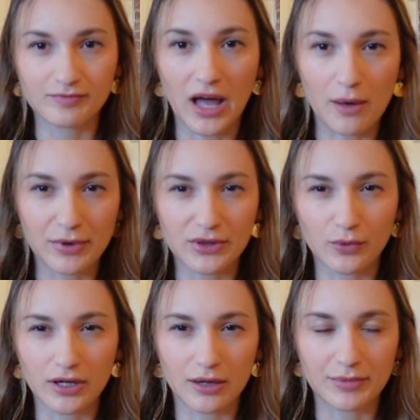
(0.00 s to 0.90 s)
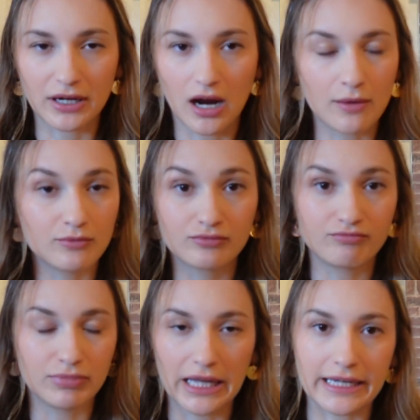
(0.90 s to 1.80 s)
I'll put the word up here. I'm
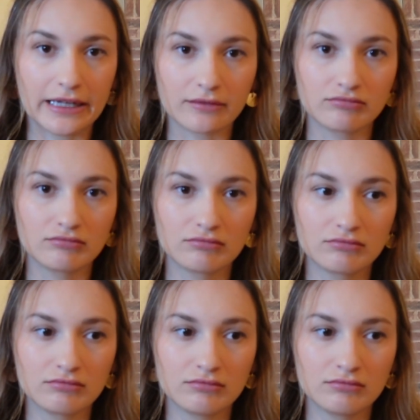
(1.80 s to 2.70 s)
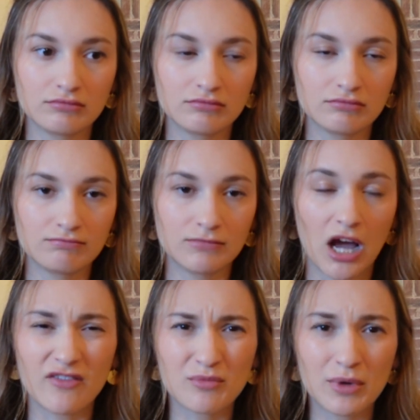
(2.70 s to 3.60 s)
blanking. Oven